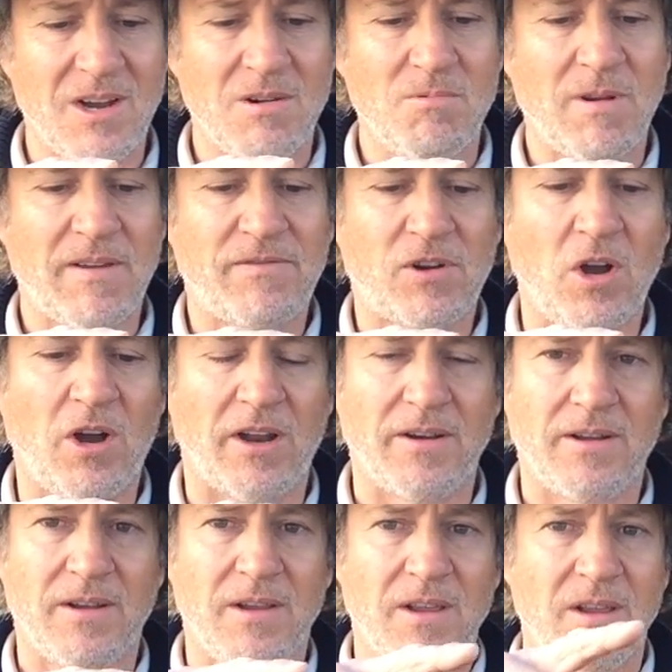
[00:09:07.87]
We've got
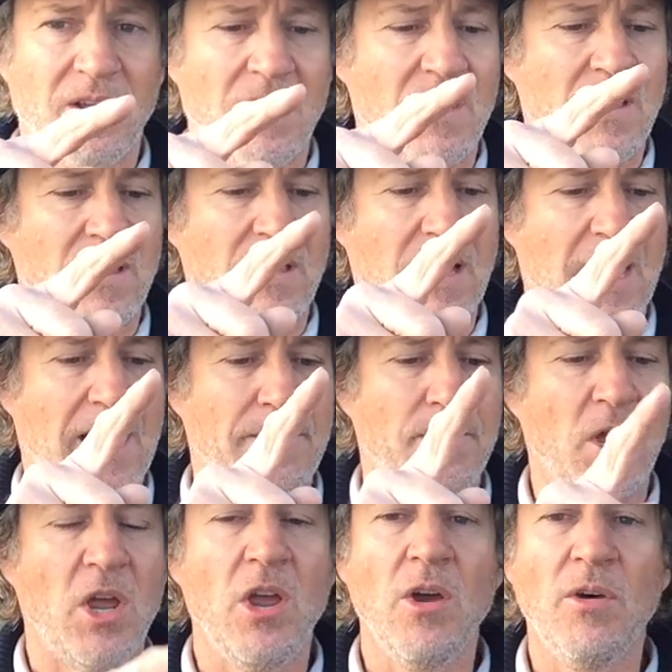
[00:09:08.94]

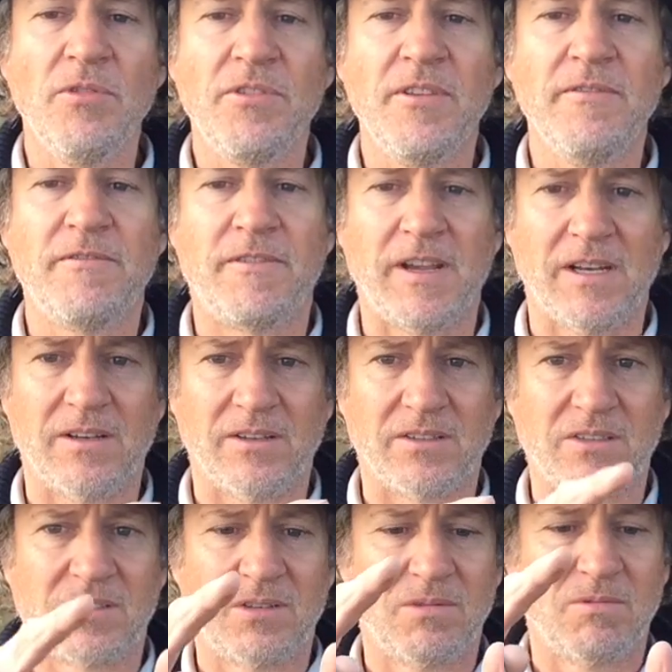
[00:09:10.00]
health and
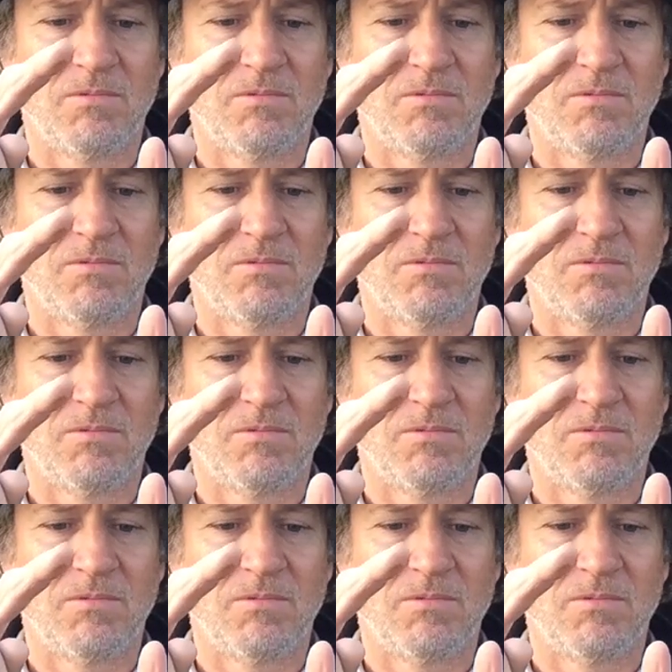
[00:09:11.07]
fitness.